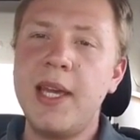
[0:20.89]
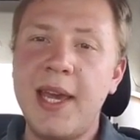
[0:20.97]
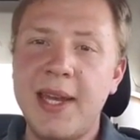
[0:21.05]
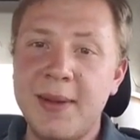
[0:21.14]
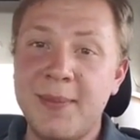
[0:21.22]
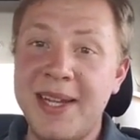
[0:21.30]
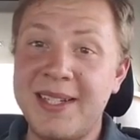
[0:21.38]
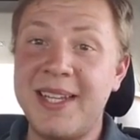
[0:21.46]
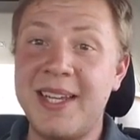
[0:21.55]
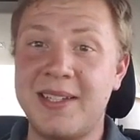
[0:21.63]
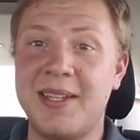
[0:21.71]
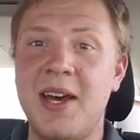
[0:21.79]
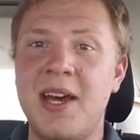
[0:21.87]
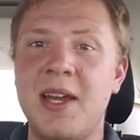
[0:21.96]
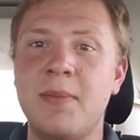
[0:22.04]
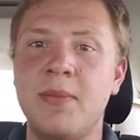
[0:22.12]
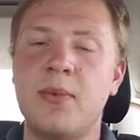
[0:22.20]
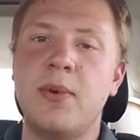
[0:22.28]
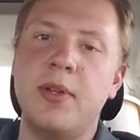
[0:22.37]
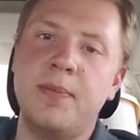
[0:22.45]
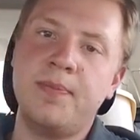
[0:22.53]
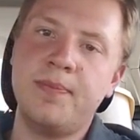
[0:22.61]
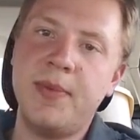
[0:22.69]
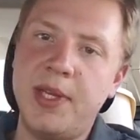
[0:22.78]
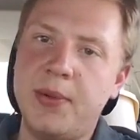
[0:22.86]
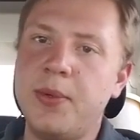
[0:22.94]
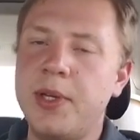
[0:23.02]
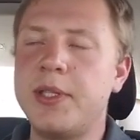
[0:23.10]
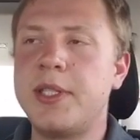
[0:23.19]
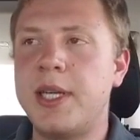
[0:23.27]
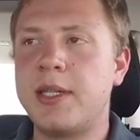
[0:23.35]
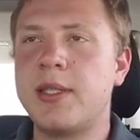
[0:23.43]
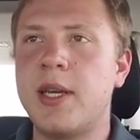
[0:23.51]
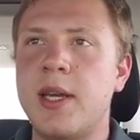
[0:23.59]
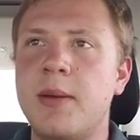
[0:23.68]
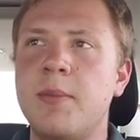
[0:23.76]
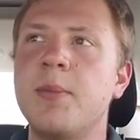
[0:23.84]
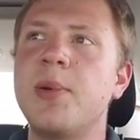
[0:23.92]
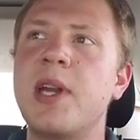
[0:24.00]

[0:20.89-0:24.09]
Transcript: And it may take time. Well, it will take time,